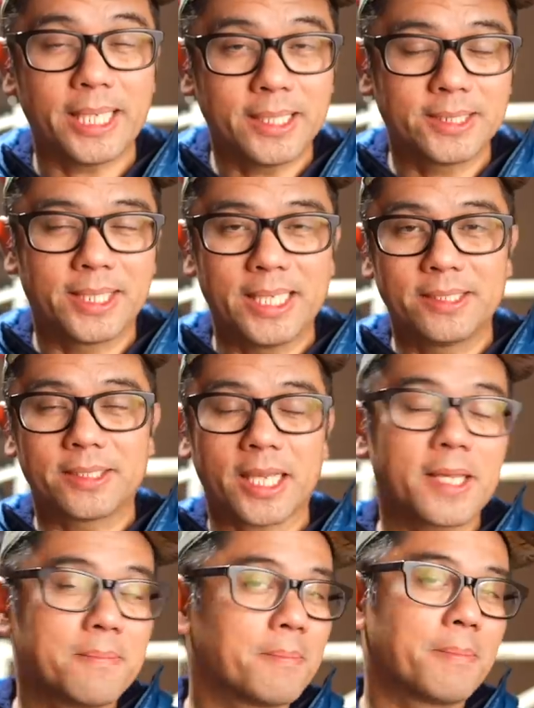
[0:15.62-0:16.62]
is the
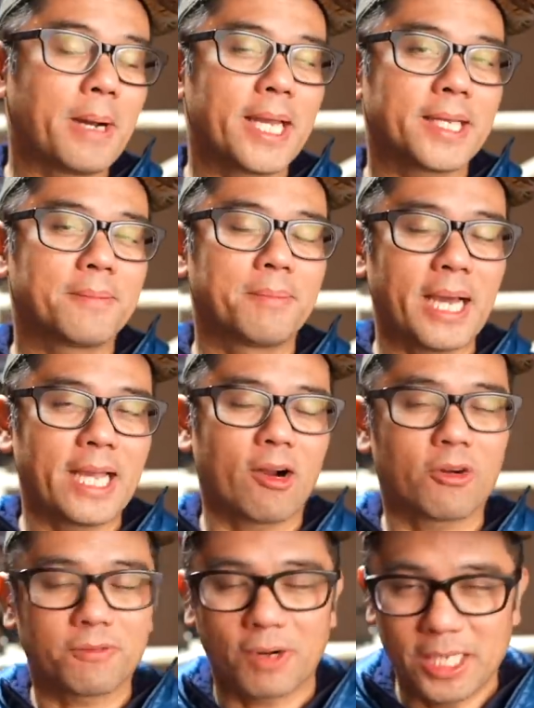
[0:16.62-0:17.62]
second bike by
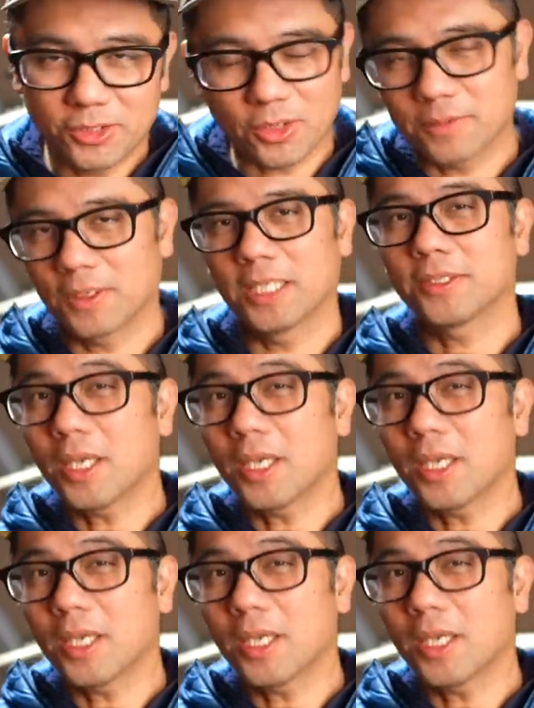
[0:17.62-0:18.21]
our friends over at